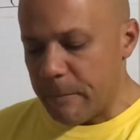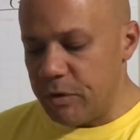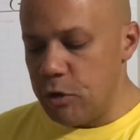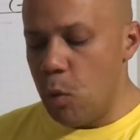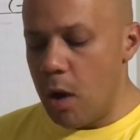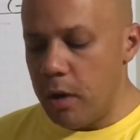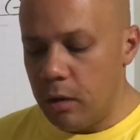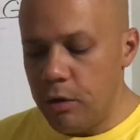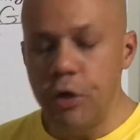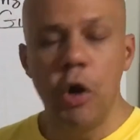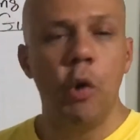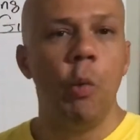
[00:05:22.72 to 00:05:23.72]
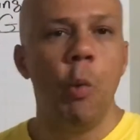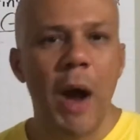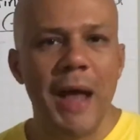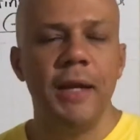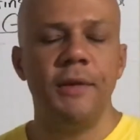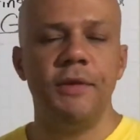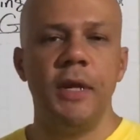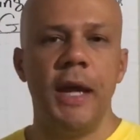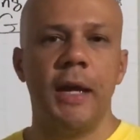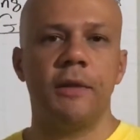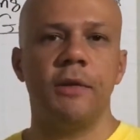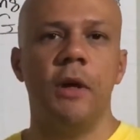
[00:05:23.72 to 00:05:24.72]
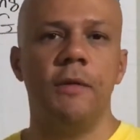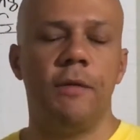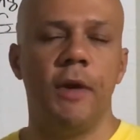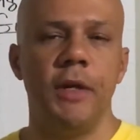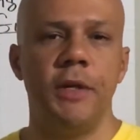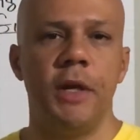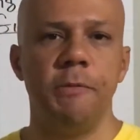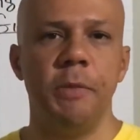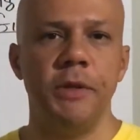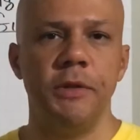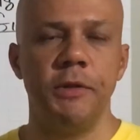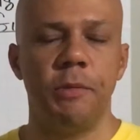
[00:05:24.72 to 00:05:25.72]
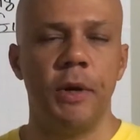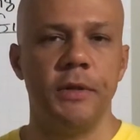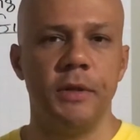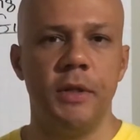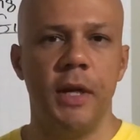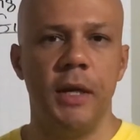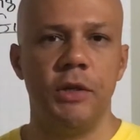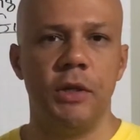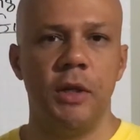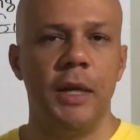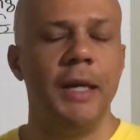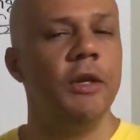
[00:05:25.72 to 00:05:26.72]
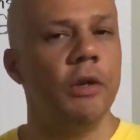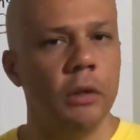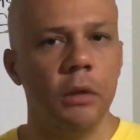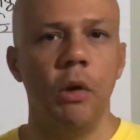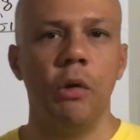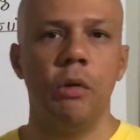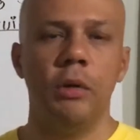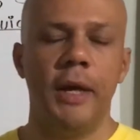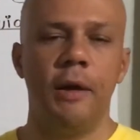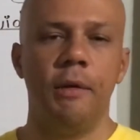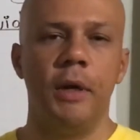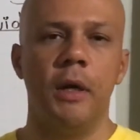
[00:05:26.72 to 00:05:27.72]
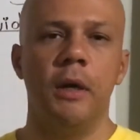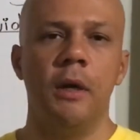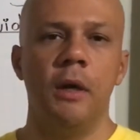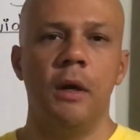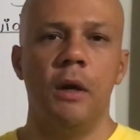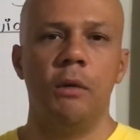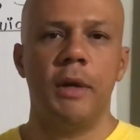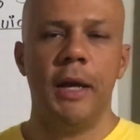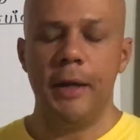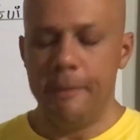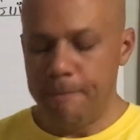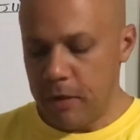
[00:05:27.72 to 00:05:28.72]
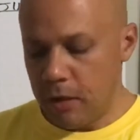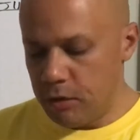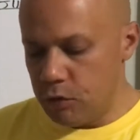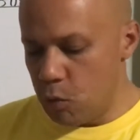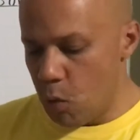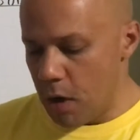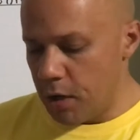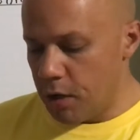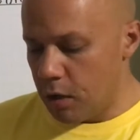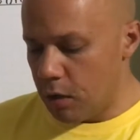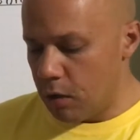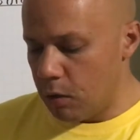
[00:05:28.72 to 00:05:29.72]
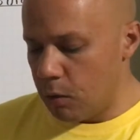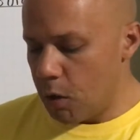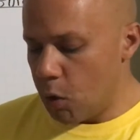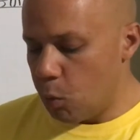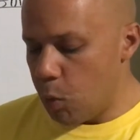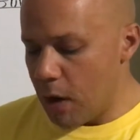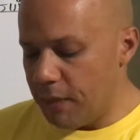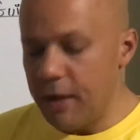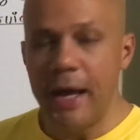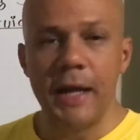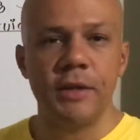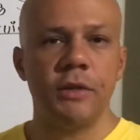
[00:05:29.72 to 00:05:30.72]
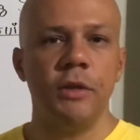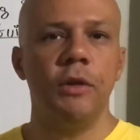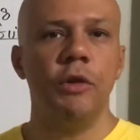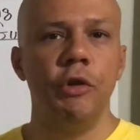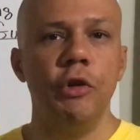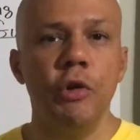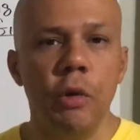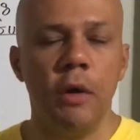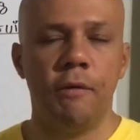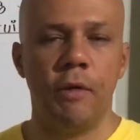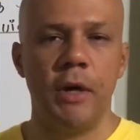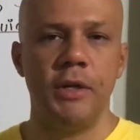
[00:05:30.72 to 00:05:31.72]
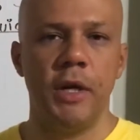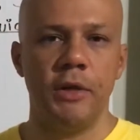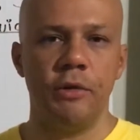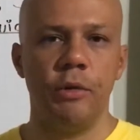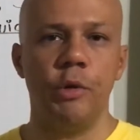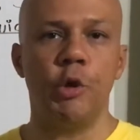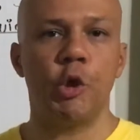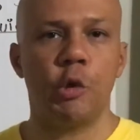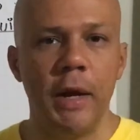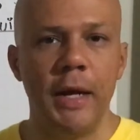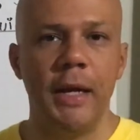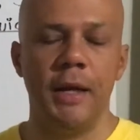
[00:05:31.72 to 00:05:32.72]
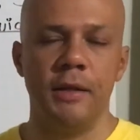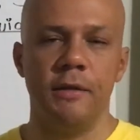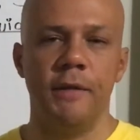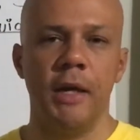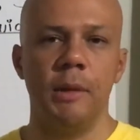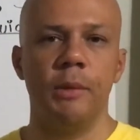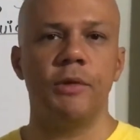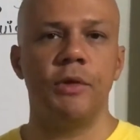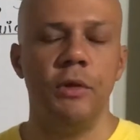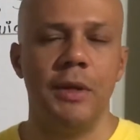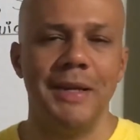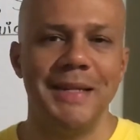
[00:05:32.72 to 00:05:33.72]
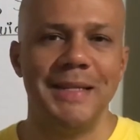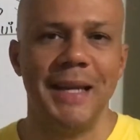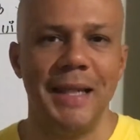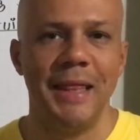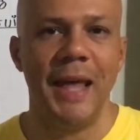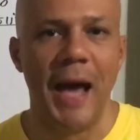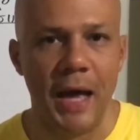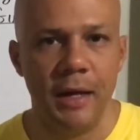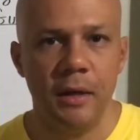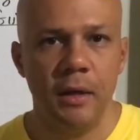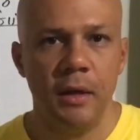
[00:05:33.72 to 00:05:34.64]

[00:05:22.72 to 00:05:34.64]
You want to know when is the next UnFranchise Business presentation in your local area, okay? You want to know when the next new UnFranchise owner training is available so you can attend that.